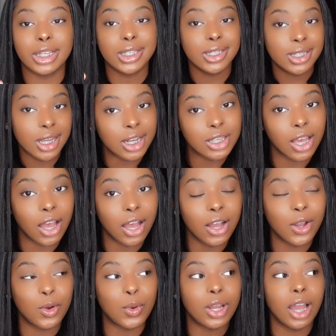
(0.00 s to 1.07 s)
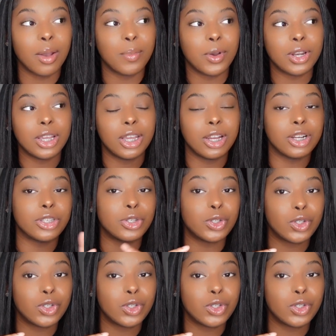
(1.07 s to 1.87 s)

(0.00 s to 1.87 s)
This is TikTok. We come on here to